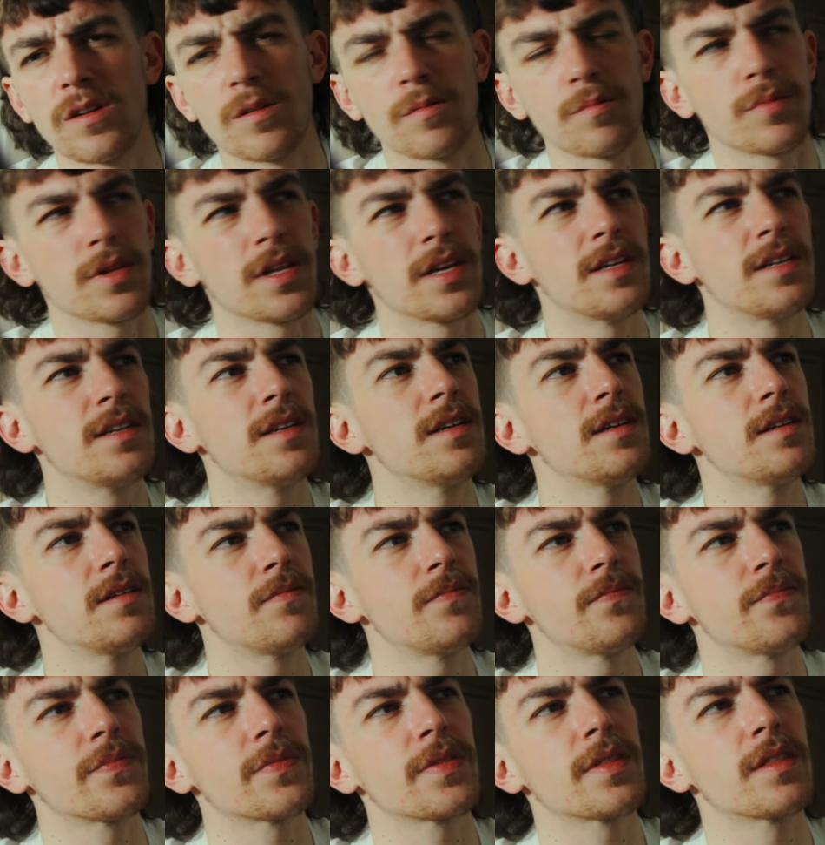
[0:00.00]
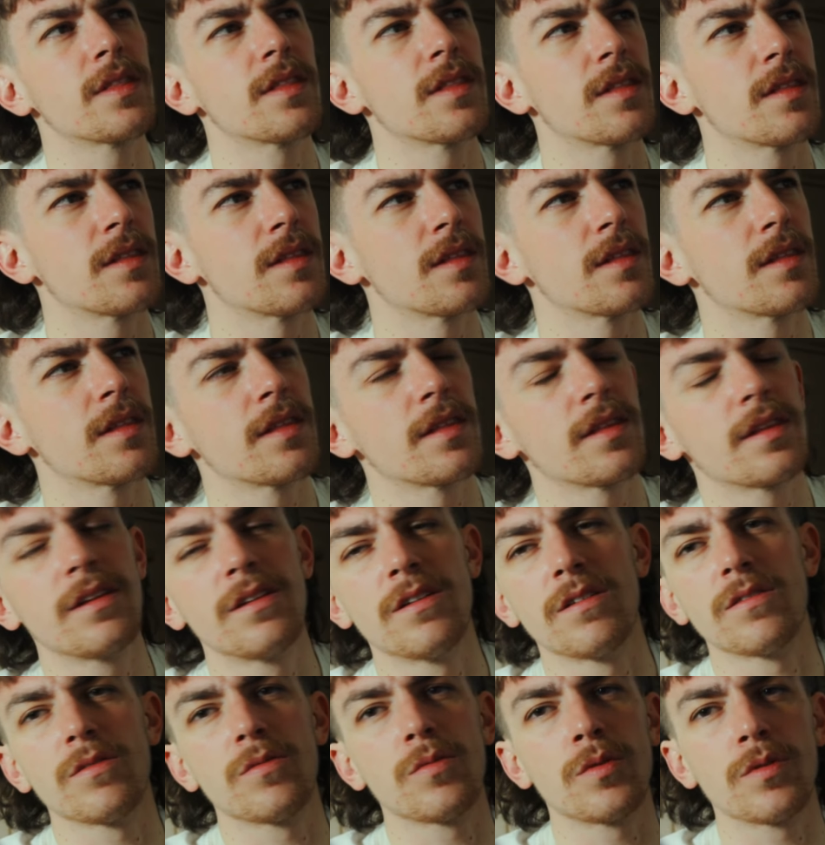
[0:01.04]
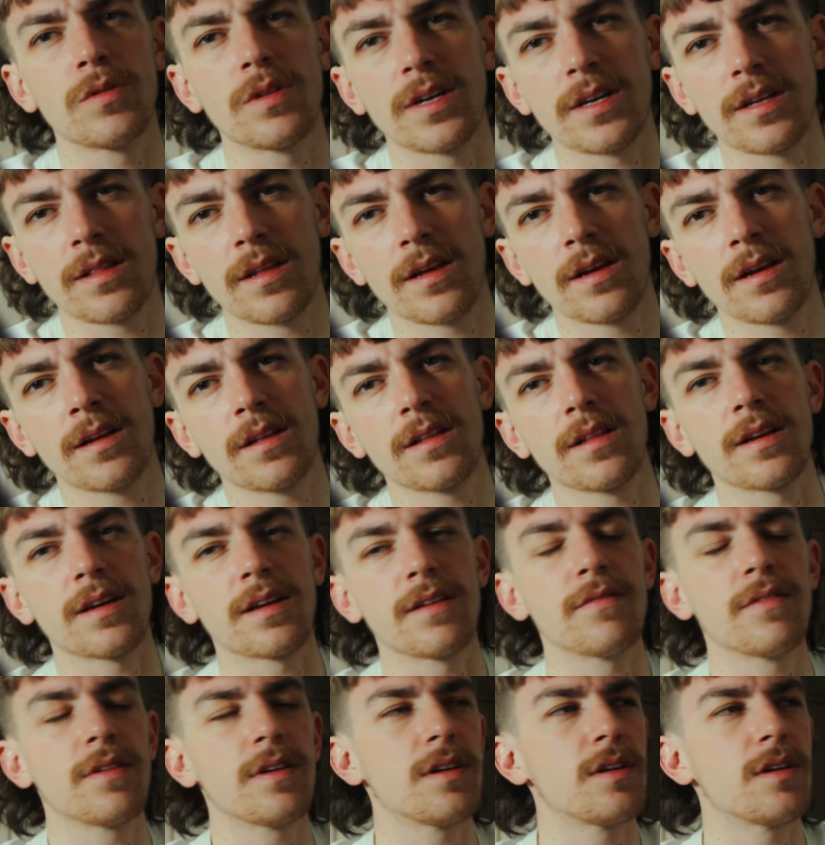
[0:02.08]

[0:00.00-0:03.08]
aren't blended, you know, it won't like that. Like it